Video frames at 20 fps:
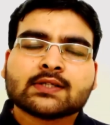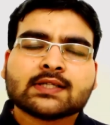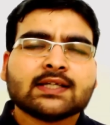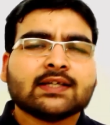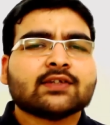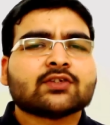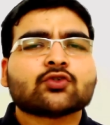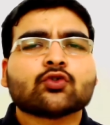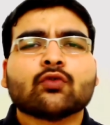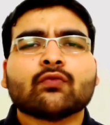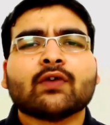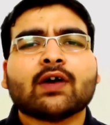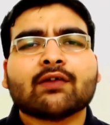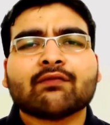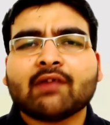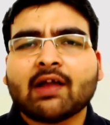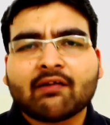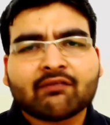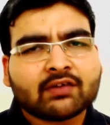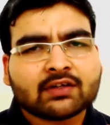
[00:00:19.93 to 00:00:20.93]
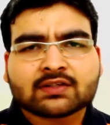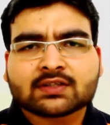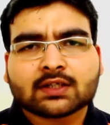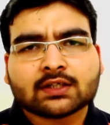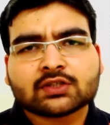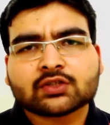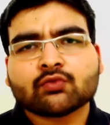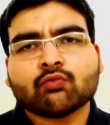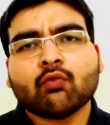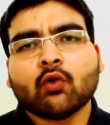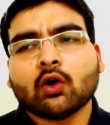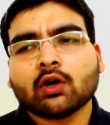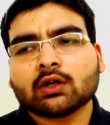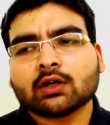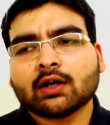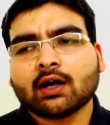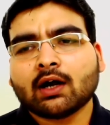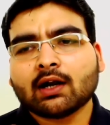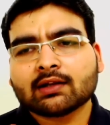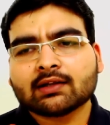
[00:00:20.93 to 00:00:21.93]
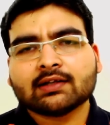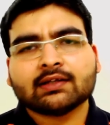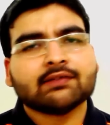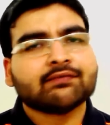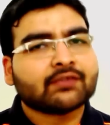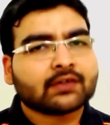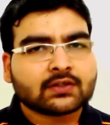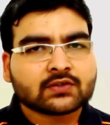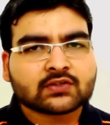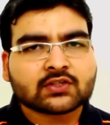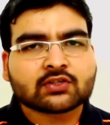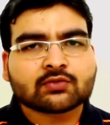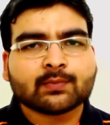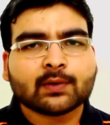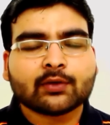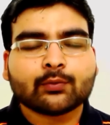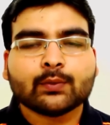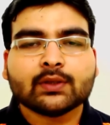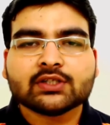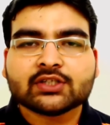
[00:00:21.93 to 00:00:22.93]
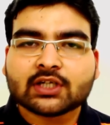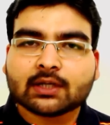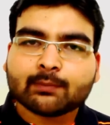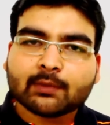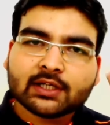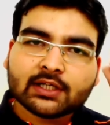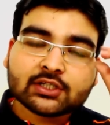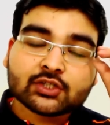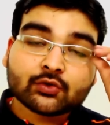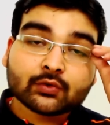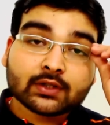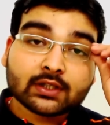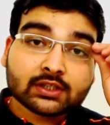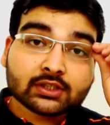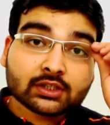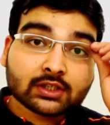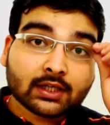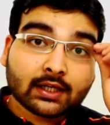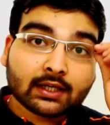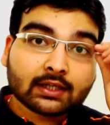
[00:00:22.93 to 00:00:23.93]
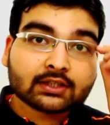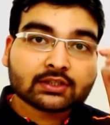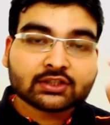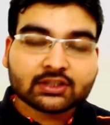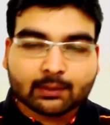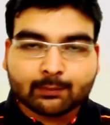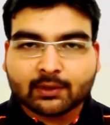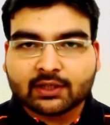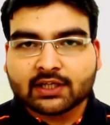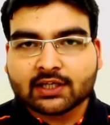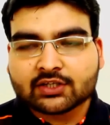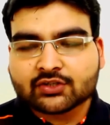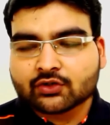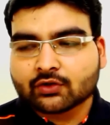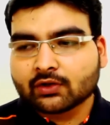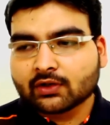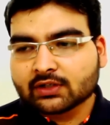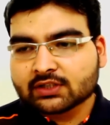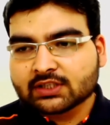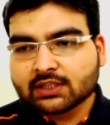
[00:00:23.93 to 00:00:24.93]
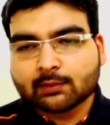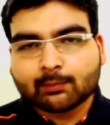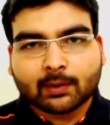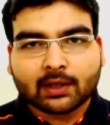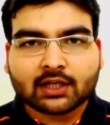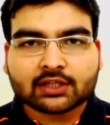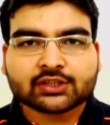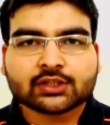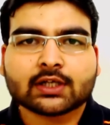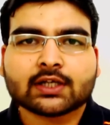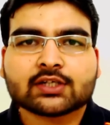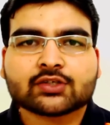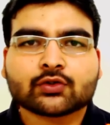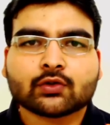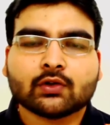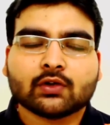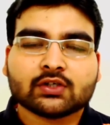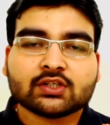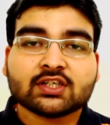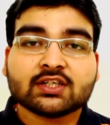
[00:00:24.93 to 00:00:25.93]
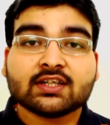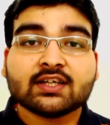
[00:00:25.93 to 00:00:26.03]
See, so far we have discussed what are the differences between Jaimini Jyotish, Jaimini Astrology and Parashar Astrology.